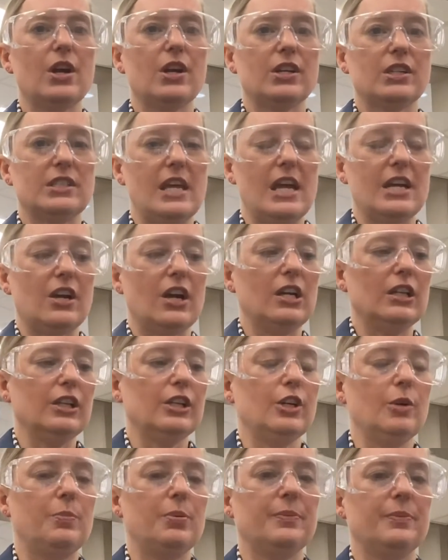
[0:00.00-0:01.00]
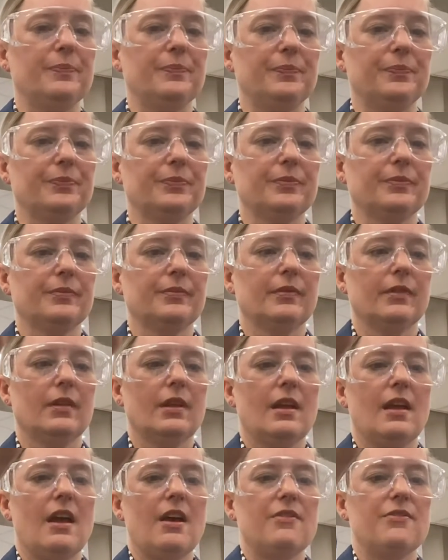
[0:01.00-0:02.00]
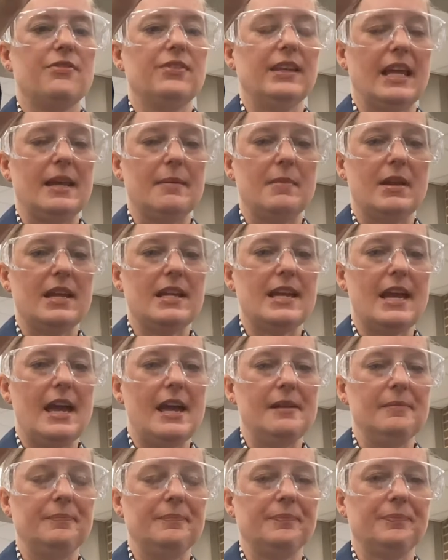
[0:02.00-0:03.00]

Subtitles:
take our loop, flame it again.